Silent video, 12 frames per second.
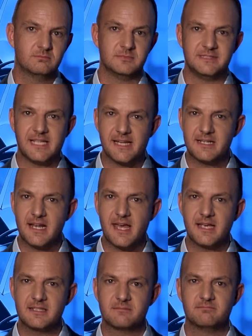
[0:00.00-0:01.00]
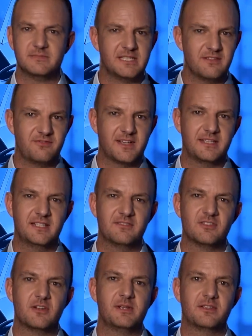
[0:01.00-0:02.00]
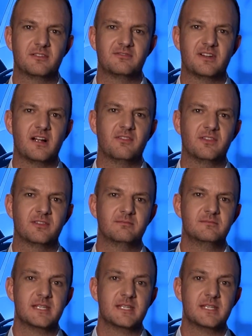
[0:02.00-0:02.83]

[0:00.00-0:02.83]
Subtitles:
dead legs, defective non-return valves,